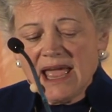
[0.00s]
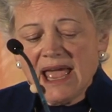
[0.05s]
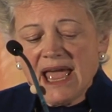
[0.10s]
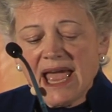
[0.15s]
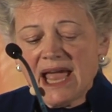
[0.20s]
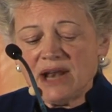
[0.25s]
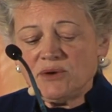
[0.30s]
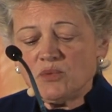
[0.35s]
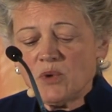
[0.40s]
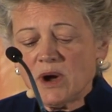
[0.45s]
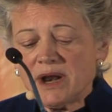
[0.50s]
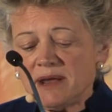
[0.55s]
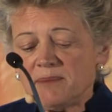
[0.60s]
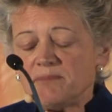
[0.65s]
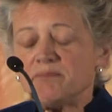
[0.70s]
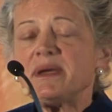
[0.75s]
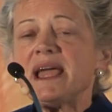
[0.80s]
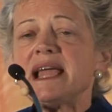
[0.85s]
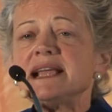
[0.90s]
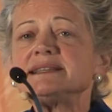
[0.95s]
And what it
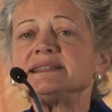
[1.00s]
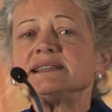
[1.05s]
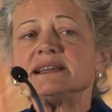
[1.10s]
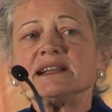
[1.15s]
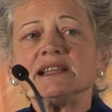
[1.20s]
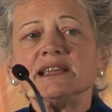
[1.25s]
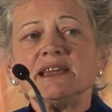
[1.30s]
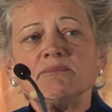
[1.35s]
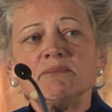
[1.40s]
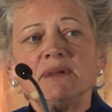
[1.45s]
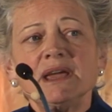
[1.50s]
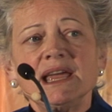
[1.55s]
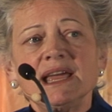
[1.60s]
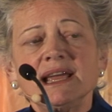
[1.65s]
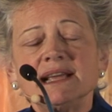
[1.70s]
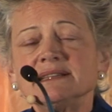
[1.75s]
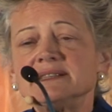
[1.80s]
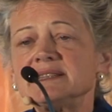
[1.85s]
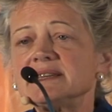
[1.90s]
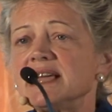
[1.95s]
basically
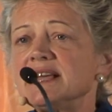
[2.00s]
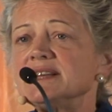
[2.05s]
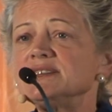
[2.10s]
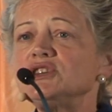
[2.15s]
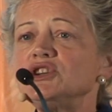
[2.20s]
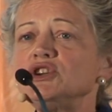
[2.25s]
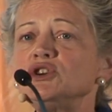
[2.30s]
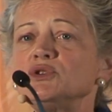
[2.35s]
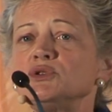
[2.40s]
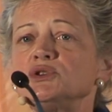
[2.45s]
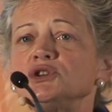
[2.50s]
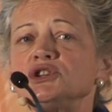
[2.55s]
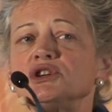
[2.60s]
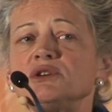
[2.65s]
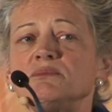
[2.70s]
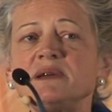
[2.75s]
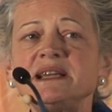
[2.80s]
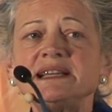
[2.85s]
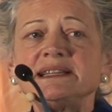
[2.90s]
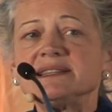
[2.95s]
means is you
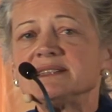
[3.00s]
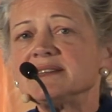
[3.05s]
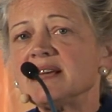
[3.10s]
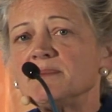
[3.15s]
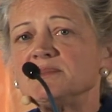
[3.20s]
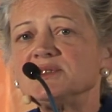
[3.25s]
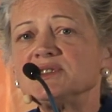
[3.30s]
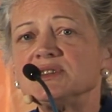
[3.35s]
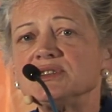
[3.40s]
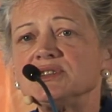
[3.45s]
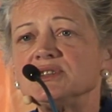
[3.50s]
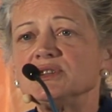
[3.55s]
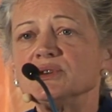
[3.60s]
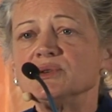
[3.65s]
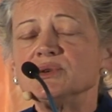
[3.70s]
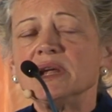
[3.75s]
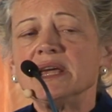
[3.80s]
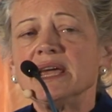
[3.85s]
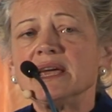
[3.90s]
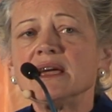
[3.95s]
should be
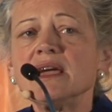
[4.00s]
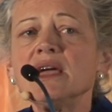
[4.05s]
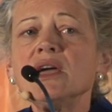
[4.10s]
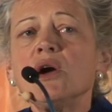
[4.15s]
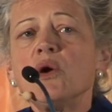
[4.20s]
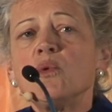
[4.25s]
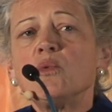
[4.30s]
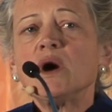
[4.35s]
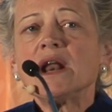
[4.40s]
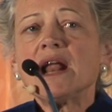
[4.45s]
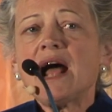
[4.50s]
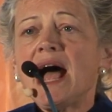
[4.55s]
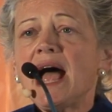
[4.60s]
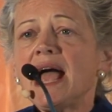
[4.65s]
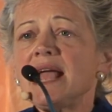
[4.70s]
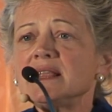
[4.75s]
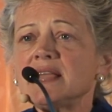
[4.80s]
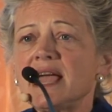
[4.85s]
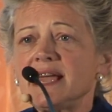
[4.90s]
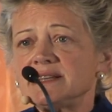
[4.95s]
substituting what
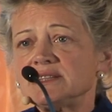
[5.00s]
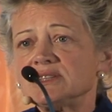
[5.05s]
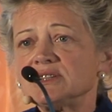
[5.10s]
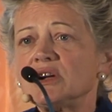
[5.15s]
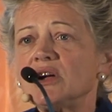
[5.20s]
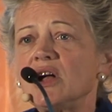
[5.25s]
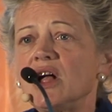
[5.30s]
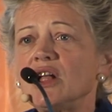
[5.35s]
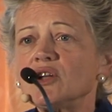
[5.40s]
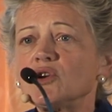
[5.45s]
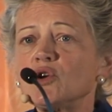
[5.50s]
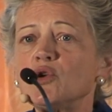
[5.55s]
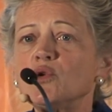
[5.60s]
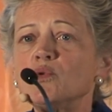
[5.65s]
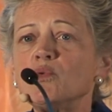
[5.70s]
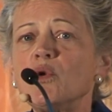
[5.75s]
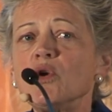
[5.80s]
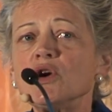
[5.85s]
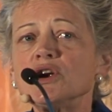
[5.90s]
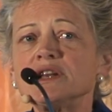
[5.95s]
I like to call
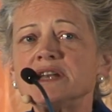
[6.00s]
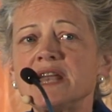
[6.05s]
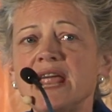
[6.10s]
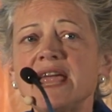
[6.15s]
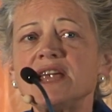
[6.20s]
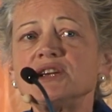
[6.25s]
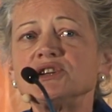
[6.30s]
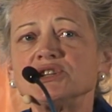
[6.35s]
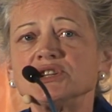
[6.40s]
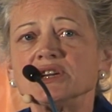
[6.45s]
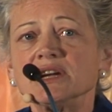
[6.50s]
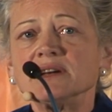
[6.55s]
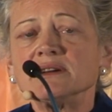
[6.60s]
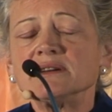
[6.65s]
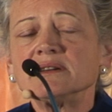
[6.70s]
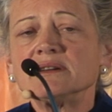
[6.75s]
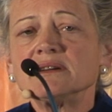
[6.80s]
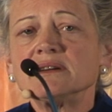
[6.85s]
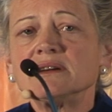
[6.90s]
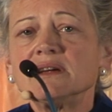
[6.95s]
coordination
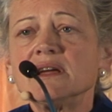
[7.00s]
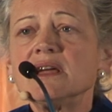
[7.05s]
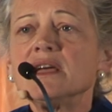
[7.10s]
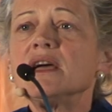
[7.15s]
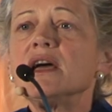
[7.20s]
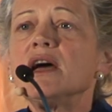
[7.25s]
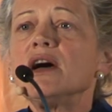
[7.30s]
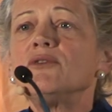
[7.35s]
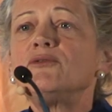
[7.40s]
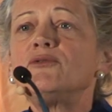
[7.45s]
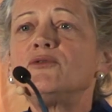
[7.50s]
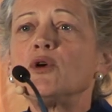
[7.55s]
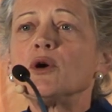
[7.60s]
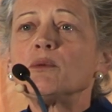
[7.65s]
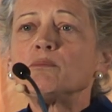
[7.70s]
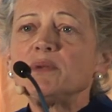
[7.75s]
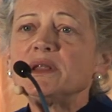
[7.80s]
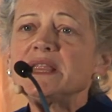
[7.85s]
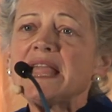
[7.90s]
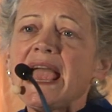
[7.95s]

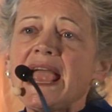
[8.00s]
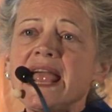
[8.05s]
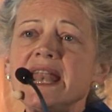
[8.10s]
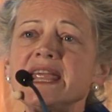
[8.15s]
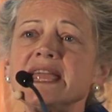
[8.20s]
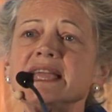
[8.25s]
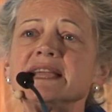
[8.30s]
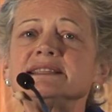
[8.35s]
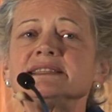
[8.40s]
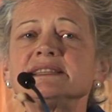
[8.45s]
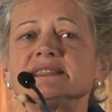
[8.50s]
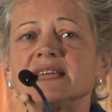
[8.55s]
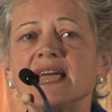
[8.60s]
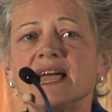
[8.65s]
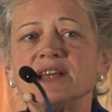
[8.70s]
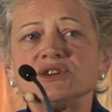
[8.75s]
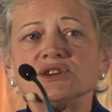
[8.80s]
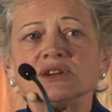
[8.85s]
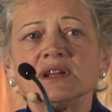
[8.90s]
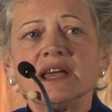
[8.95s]
for planning and
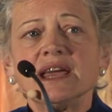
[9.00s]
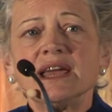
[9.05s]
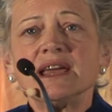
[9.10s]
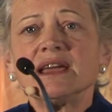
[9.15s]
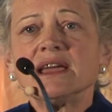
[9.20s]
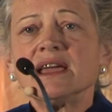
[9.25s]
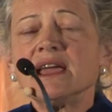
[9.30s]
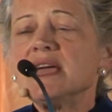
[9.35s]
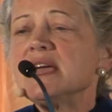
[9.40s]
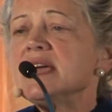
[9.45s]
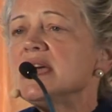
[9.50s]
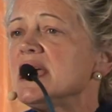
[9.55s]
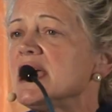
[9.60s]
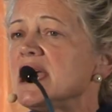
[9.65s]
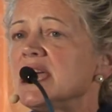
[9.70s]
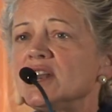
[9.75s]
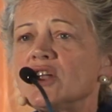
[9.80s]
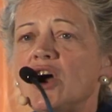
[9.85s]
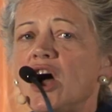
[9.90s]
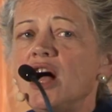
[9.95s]
scheduling
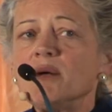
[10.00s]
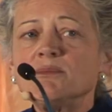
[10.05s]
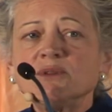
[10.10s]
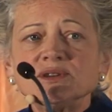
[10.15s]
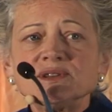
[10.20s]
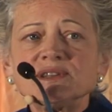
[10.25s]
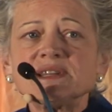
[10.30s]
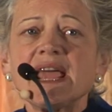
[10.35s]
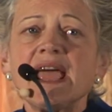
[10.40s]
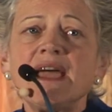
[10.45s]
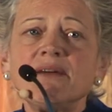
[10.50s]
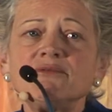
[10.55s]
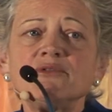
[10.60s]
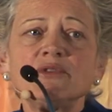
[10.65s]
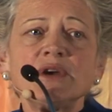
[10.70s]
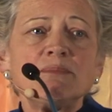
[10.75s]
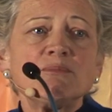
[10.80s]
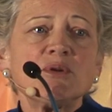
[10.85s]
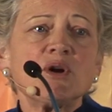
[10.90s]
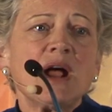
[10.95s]
in almost
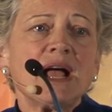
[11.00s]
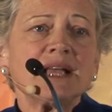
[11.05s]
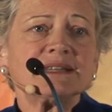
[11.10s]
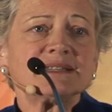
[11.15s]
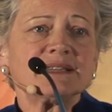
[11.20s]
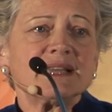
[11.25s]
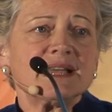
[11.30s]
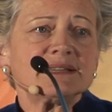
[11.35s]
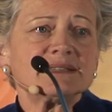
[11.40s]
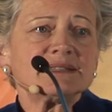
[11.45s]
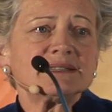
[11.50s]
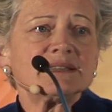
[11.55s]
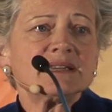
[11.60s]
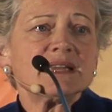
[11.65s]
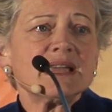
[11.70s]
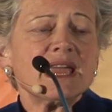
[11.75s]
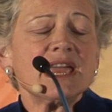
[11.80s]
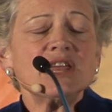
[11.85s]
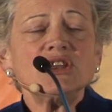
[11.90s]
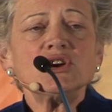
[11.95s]
every process
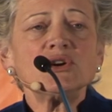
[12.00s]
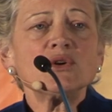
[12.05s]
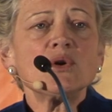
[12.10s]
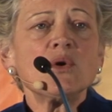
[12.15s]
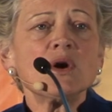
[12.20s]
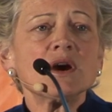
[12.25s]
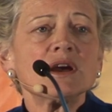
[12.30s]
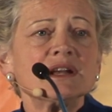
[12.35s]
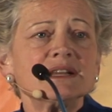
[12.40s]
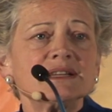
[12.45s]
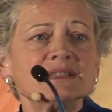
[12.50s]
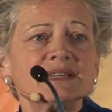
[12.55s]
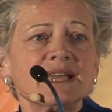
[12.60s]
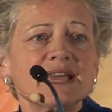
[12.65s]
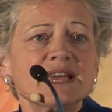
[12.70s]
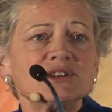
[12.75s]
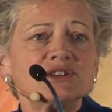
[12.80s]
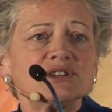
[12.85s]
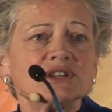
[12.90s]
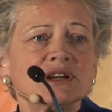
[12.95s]
in your
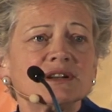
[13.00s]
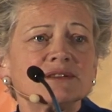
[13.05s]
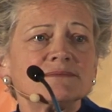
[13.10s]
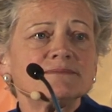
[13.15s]
organization.